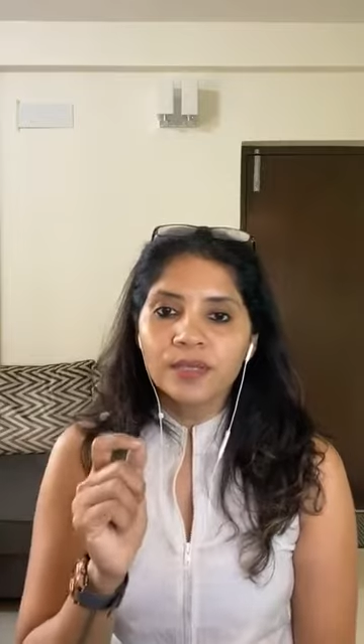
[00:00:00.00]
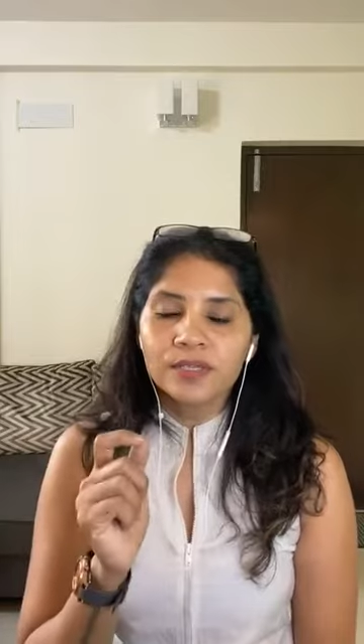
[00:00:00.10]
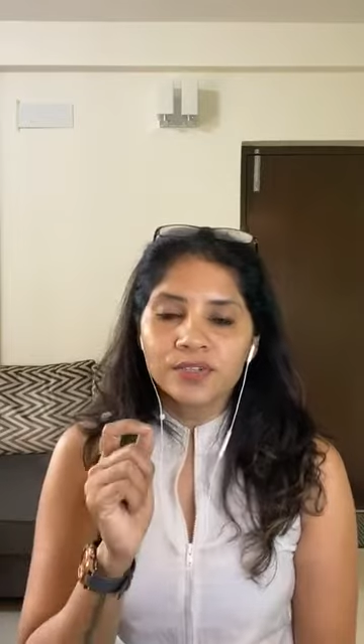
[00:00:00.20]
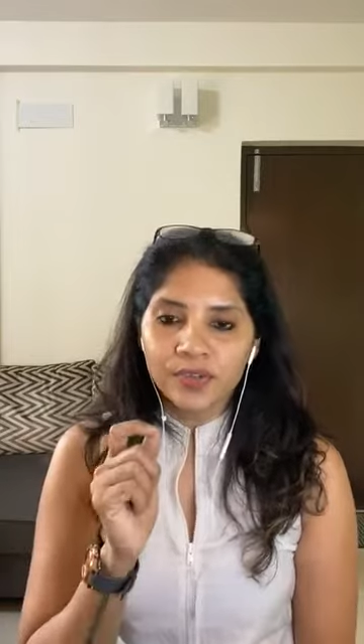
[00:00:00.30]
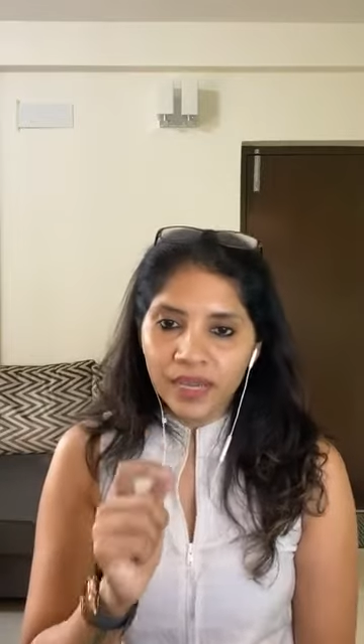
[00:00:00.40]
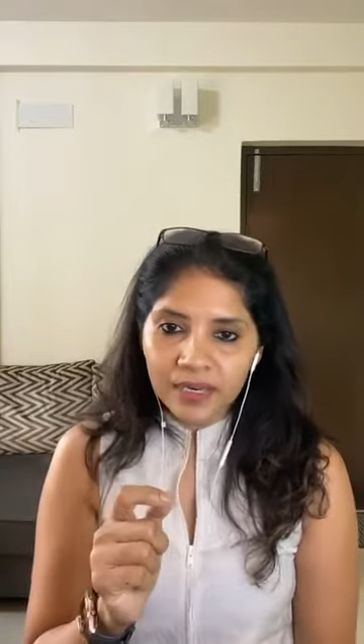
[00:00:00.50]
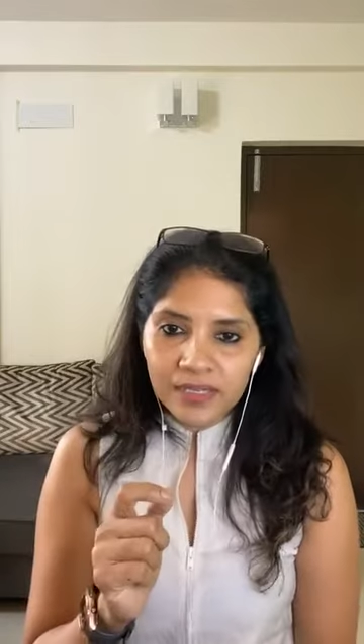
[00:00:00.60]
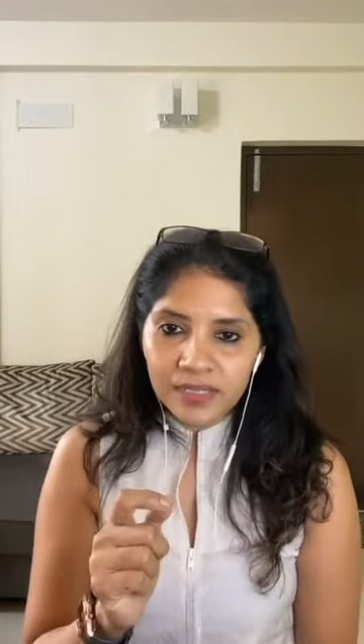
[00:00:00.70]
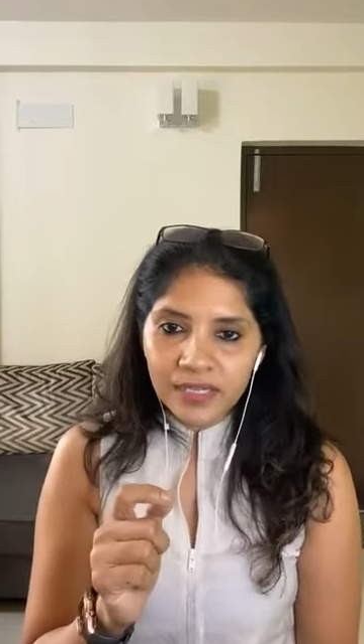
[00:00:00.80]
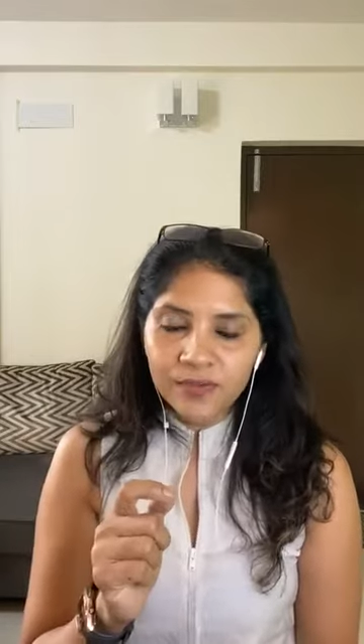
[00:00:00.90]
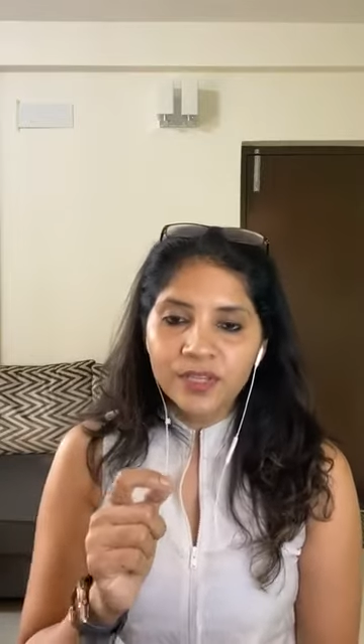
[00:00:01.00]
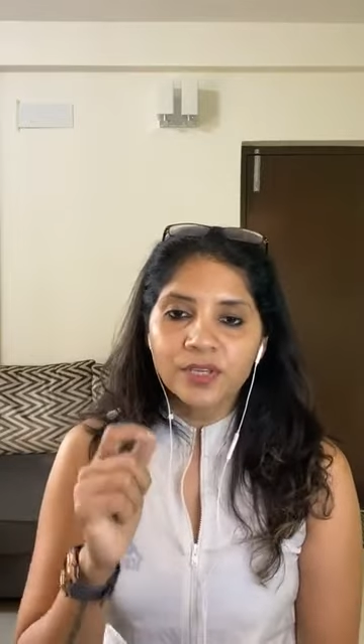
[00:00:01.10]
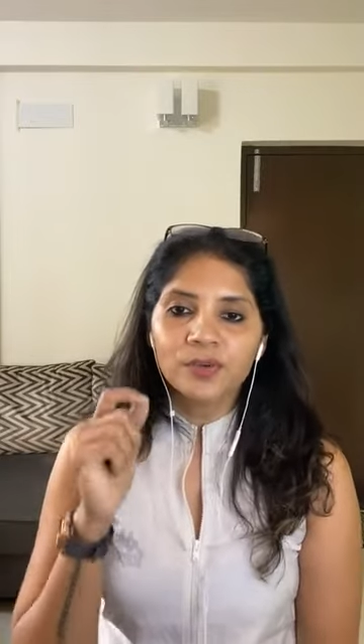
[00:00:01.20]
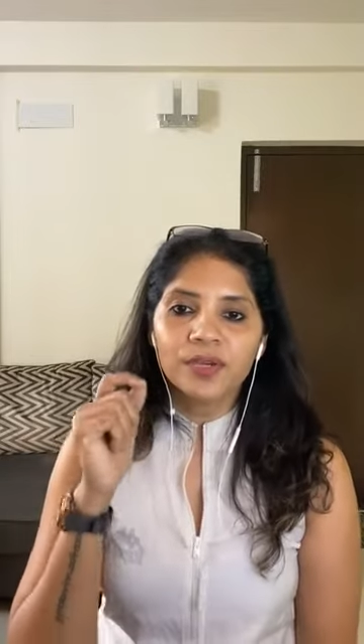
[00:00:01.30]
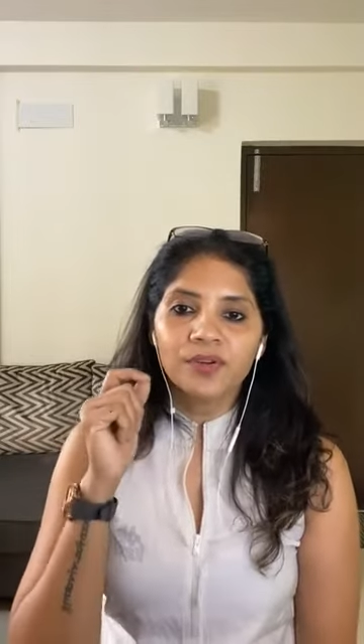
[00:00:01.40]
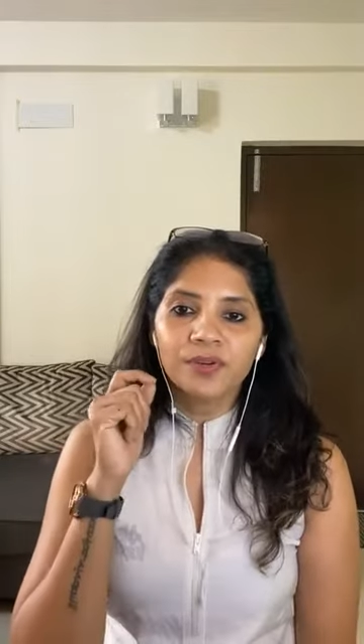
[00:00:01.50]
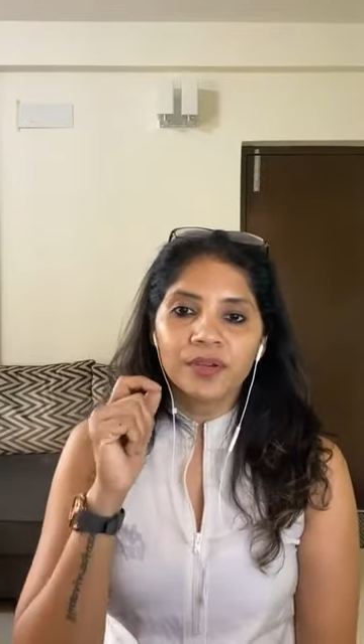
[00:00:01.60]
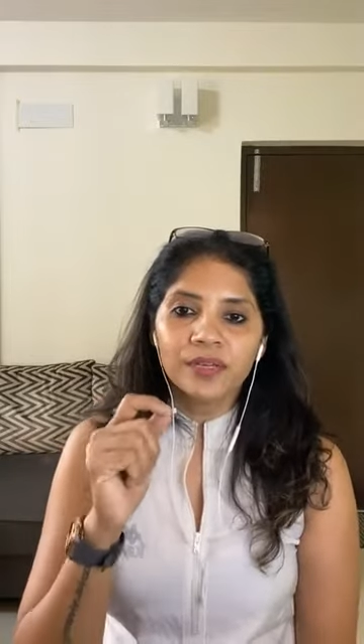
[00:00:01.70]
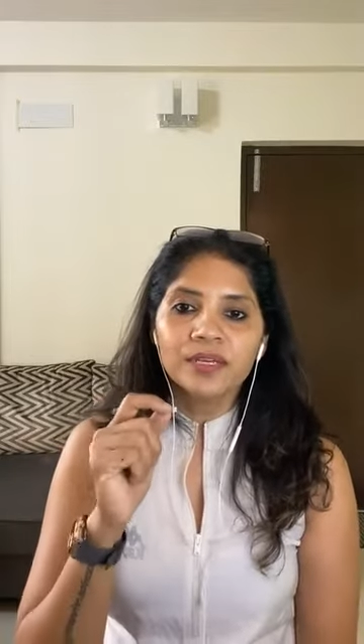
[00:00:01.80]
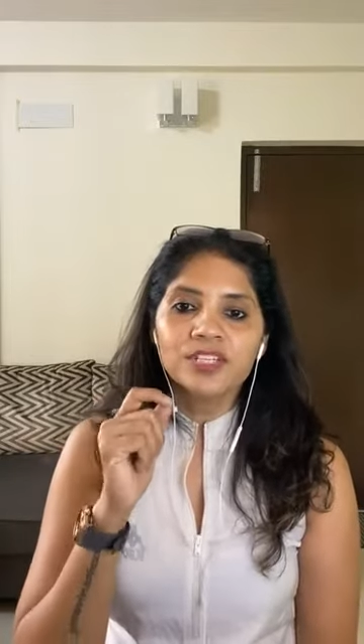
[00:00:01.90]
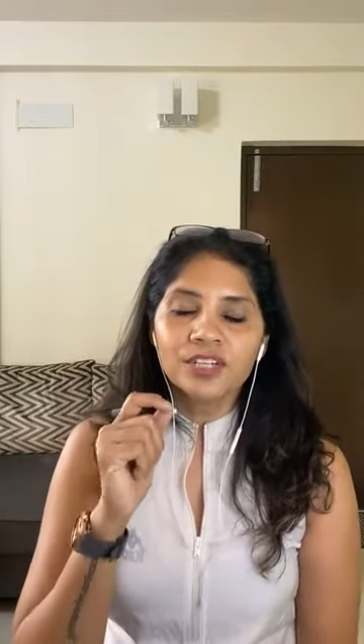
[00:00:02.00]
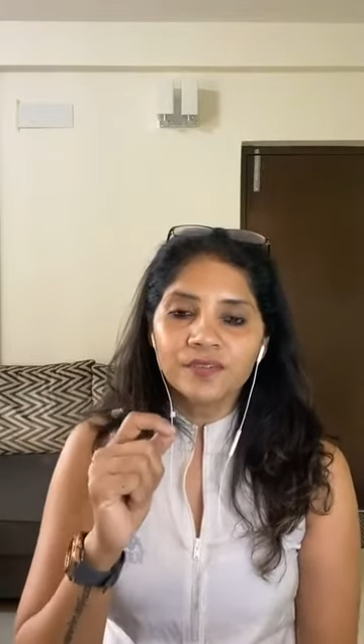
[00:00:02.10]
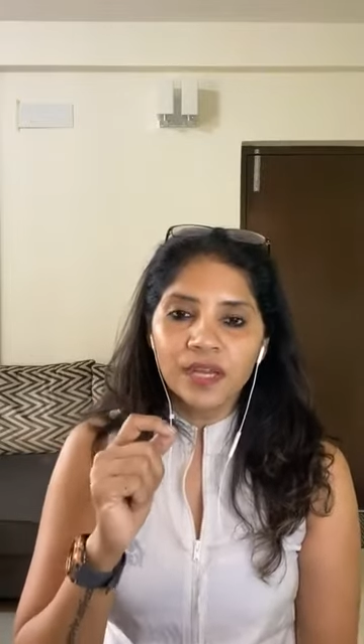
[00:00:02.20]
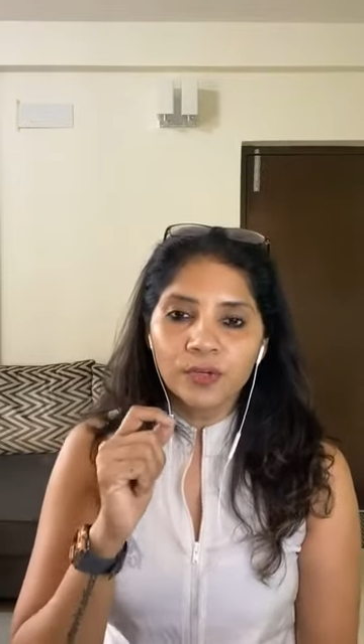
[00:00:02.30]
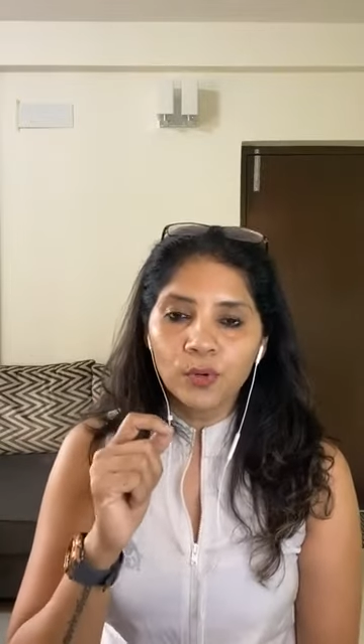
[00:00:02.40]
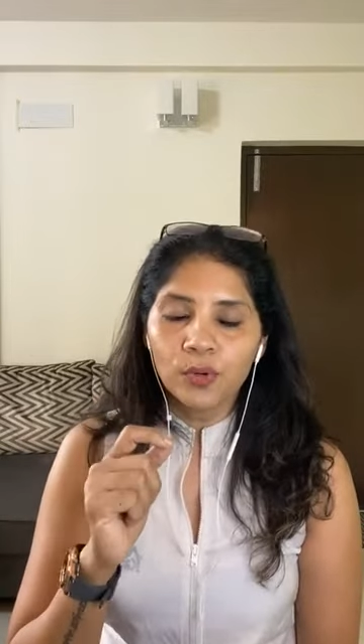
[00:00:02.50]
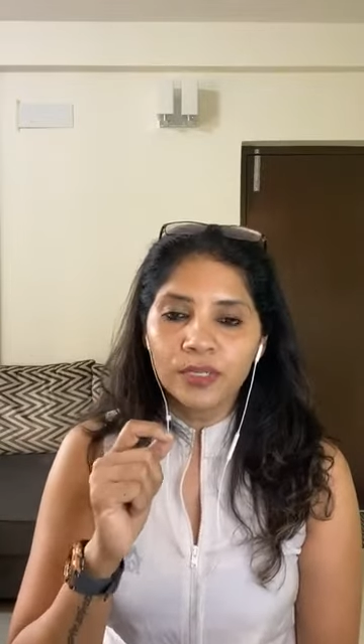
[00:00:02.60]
is realistic whether you can really achieve that goal